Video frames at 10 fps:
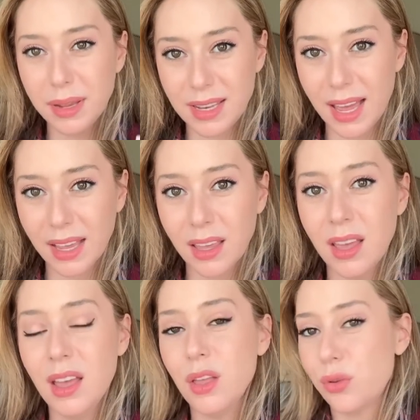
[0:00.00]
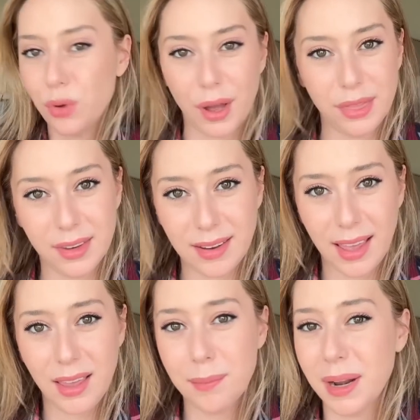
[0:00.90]
neck throughout the
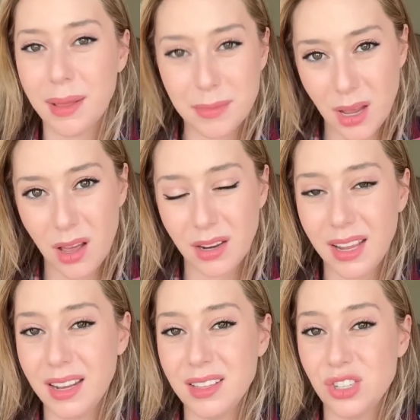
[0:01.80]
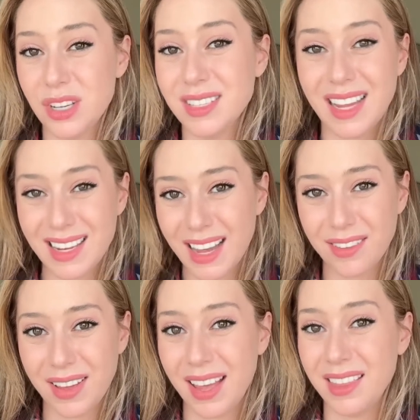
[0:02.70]
day, but I'm not. It is just a neck
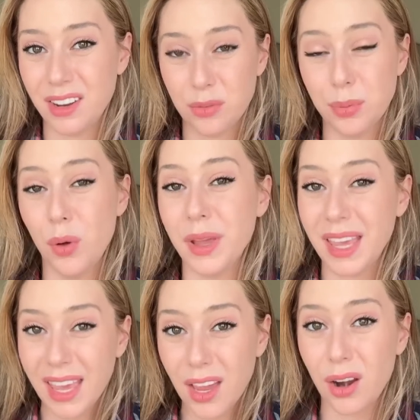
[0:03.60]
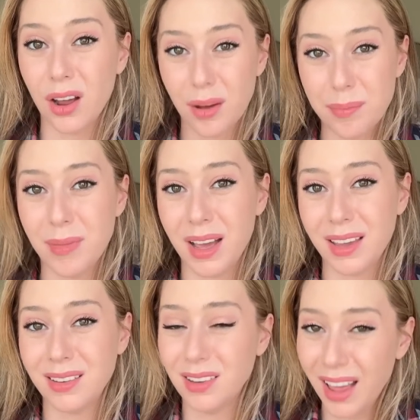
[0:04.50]
fan that is blowing air up my,
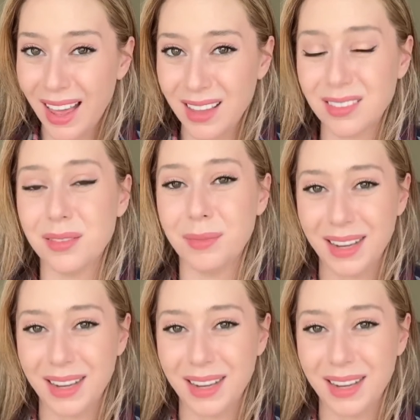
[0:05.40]
not ass, my